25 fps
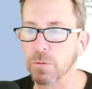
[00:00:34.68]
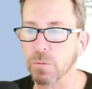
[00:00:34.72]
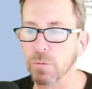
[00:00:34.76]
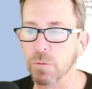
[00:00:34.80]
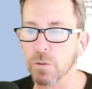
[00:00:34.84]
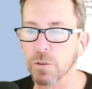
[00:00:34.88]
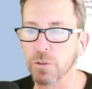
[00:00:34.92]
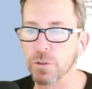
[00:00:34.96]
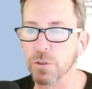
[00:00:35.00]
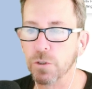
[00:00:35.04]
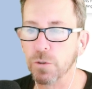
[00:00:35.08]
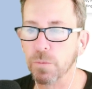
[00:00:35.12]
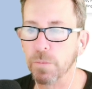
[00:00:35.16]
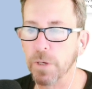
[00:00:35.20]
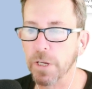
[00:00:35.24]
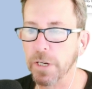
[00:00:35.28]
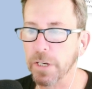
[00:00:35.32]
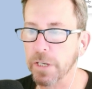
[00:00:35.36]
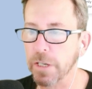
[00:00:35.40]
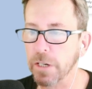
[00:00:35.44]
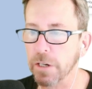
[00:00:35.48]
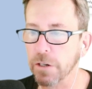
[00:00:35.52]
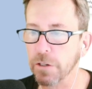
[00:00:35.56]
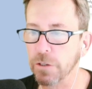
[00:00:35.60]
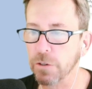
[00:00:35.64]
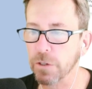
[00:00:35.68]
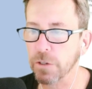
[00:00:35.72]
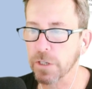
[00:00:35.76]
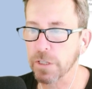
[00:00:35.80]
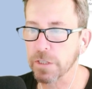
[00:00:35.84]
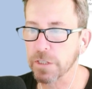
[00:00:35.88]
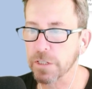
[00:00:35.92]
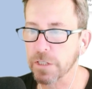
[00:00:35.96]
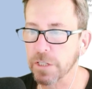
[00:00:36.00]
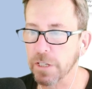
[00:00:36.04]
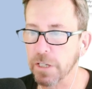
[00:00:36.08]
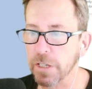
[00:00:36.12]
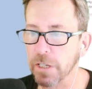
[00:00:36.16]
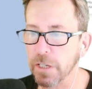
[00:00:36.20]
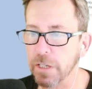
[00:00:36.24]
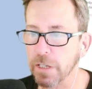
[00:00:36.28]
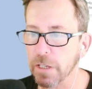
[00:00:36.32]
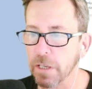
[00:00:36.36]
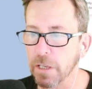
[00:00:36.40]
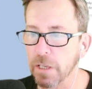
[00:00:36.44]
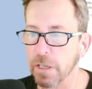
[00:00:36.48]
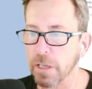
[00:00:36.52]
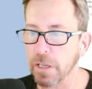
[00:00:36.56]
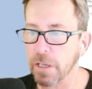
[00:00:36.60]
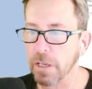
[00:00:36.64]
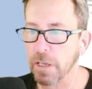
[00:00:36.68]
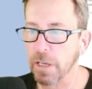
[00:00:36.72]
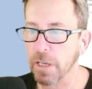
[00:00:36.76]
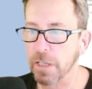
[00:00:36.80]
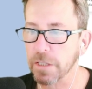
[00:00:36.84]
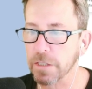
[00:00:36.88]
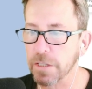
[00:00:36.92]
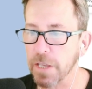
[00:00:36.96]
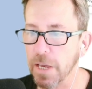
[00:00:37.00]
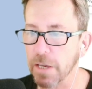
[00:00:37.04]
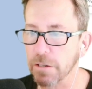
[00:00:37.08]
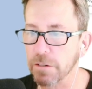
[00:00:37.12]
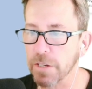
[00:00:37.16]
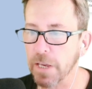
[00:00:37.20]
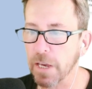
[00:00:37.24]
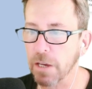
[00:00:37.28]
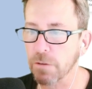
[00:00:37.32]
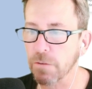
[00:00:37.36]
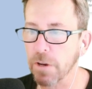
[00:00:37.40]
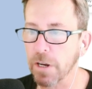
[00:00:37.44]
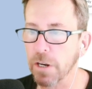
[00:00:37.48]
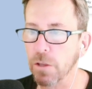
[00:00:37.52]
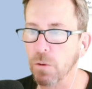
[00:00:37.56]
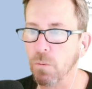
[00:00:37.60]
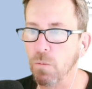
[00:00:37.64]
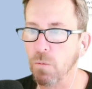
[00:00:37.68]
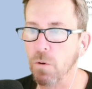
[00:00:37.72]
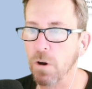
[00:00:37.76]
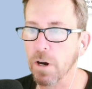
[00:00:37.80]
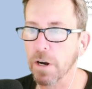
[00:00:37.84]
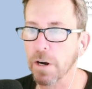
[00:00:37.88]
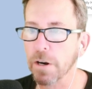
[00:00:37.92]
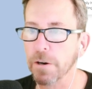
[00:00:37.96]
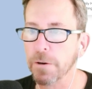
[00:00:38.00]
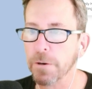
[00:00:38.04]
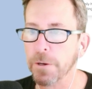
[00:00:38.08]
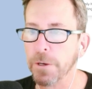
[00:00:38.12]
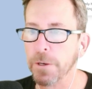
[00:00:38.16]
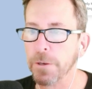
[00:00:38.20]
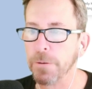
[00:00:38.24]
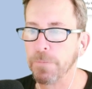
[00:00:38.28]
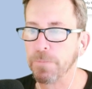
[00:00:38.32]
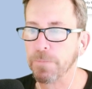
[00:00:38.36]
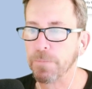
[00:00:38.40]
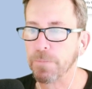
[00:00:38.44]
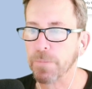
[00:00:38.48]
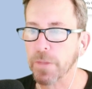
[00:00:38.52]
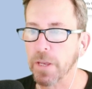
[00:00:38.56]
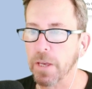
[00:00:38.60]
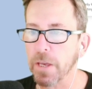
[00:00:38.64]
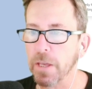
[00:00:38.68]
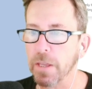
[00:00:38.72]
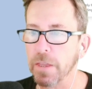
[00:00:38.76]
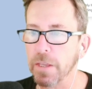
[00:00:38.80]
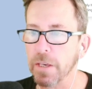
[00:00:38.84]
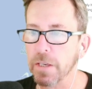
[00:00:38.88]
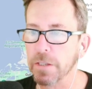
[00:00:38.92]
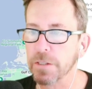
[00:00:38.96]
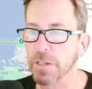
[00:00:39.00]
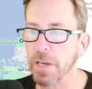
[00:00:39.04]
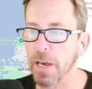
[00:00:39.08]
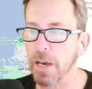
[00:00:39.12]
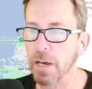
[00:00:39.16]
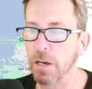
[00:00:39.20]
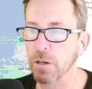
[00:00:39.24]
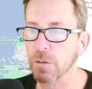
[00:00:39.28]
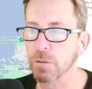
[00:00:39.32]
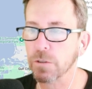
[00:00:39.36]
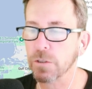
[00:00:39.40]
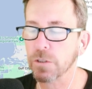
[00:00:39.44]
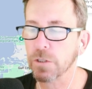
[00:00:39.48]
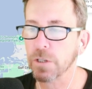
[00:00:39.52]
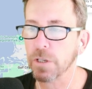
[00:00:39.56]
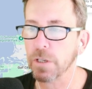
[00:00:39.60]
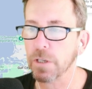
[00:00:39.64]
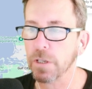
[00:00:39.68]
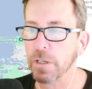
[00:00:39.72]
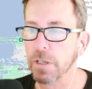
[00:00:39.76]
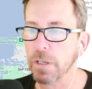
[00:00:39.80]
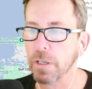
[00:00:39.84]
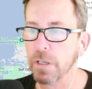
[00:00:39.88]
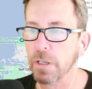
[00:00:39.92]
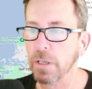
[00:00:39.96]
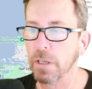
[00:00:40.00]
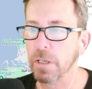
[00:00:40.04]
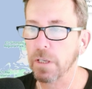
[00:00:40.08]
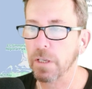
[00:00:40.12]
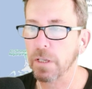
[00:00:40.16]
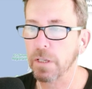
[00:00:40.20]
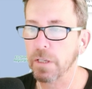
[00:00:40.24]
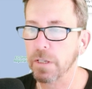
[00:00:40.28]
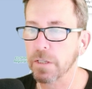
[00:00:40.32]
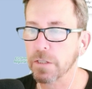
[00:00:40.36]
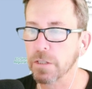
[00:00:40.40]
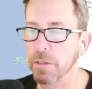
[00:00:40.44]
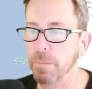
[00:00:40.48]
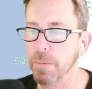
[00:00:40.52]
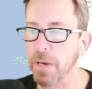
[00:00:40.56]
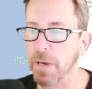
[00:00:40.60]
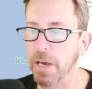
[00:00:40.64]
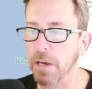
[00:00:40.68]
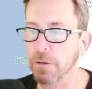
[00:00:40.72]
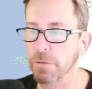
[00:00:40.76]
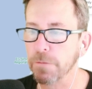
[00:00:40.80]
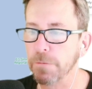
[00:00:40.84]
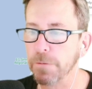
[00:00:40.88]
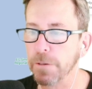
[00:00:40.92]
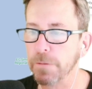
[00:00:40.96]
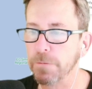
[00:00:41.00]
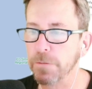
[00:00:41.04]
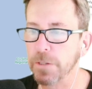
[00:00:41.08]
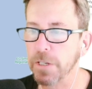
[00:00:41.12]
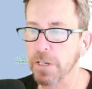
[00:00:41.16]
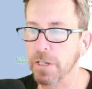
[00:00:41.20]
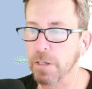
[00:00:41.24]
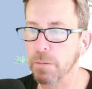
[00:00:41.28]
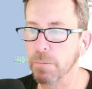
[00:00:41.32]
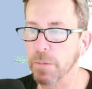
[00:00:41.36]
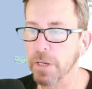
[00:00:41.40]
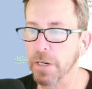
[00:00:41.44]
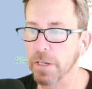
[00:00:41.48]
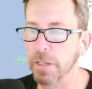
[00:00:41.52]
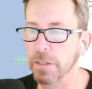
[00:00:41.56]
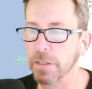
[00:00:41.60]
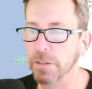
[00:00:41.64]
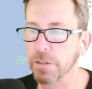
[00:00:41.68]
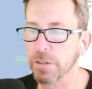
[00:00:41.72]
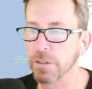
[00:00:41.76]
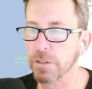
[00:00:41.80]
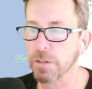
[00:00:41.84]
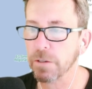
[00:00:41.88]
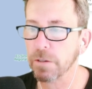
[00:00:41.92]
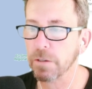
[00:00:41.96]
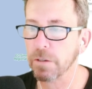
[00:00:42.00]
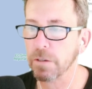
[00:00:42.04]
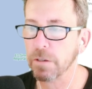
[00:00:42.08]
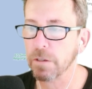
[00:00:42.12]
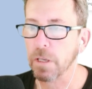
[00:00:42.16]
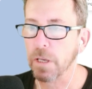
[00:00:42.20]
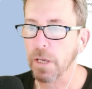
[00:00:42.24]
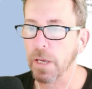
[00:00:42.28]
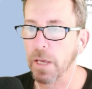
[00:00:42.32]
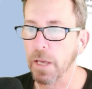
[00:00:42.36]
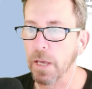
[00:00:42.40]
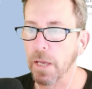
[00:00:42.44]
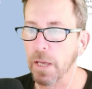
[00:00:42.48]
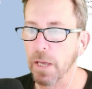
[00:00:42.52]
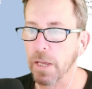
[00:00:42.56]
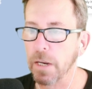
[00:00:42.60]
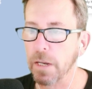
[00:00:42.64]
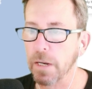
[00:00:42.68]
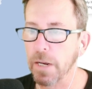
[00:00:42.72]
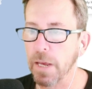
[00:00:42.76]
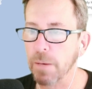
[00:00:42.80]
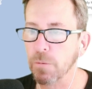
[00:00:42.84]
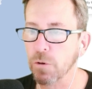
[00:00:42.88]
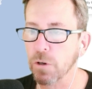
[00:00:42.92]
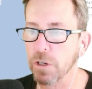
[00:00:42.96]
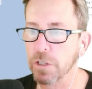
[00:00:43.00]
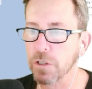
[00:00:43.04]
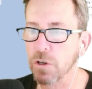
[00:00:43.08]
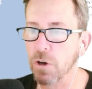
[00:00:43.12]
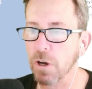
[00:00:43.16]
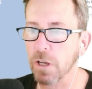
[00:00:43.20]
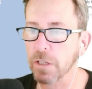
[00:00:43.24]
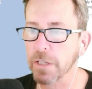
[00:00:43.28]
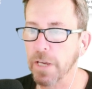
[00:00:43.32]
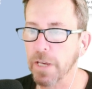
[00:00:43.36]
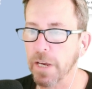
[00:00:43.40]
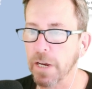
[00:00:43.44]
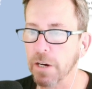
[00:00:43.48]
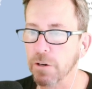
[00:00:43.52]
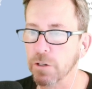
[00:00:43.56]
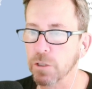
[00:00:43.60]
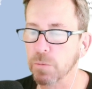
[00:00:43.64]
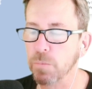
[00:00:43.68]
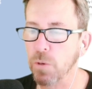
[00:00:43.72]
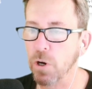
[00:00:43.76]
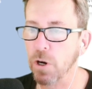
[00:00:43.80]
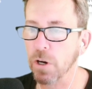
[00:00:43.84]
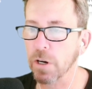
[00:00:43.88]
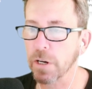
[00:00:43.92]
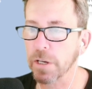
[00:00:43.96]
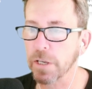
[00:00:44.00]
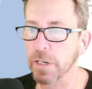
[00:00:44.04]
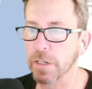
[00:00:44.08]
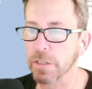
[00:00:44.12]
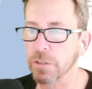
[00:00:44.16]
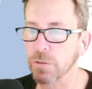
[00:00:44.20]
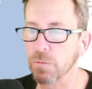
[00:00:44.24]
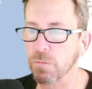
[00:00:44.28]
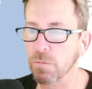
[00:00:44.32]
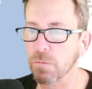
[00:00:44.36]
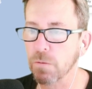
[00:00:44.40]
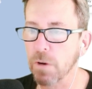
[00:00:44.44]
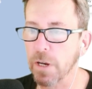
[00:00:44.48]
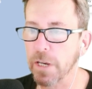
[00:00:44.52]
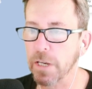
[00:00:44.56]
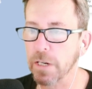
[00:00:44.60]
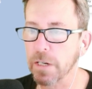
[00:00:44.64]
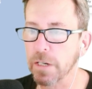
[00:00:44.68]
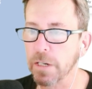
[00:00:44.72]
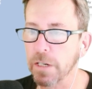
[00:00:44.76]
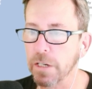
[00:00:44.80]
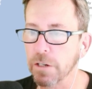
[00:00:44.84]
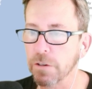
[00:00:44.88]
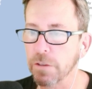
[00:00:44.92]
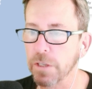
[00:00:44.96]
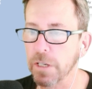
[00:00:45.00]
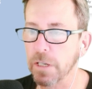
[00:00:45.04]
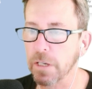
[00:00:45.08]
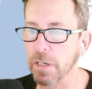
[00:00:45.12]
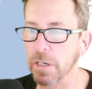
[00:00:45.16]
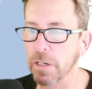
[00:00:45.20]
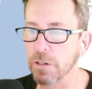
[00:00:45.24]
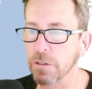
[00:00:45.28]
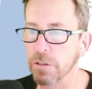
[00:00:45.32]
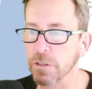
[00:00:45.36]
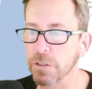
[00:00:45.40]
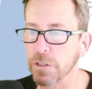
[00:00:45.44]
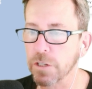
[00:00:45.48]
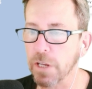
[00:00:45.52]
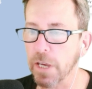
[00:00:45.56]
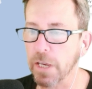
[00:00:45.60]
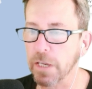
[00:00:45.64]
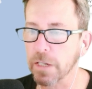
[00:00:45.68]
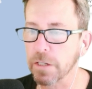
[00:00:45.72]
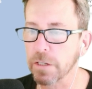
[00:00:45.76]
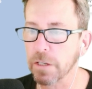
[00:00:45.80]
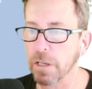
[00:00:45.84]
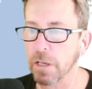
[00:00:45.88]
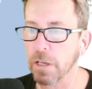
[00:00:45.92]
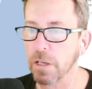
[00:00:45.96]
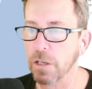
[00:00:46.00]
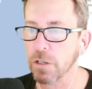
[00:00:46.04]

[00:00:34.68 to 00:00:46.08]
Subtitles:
We'll zoom in here. You can see it's downtown right on the water. And this house is about 15 minutes in a neighborhood called Harris Park, and it's right near the interstate.